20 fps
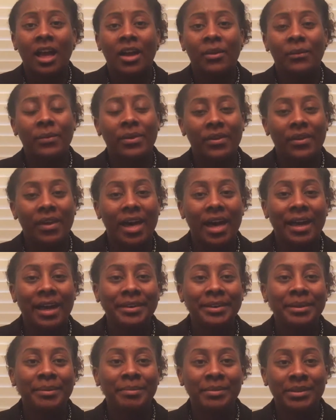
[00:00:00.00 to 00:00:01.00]
Well, I
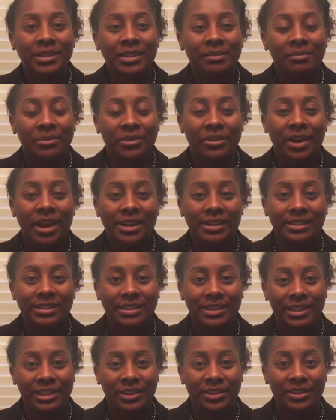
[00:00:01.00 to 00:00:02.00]
am a Democratic
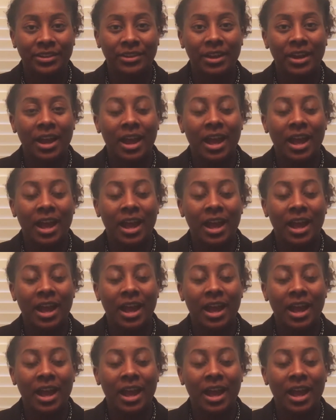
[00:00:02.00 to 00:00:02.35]
leader.